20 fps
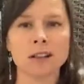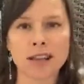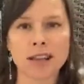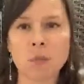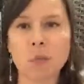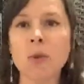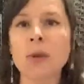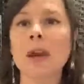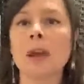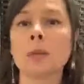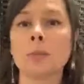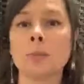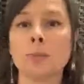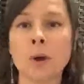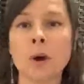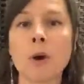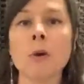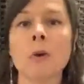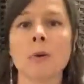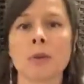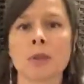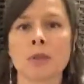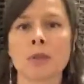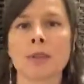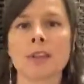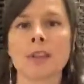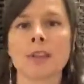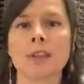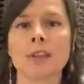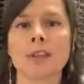that we are
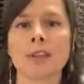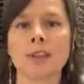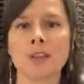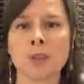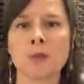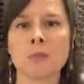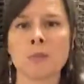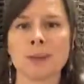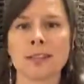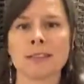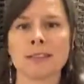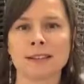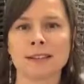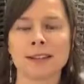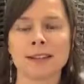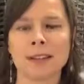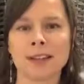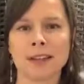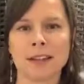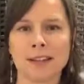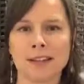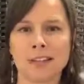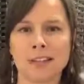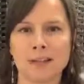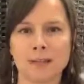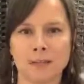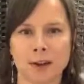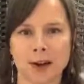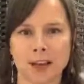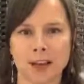both human and
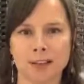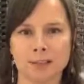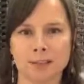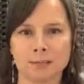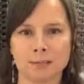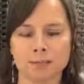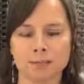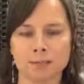divine.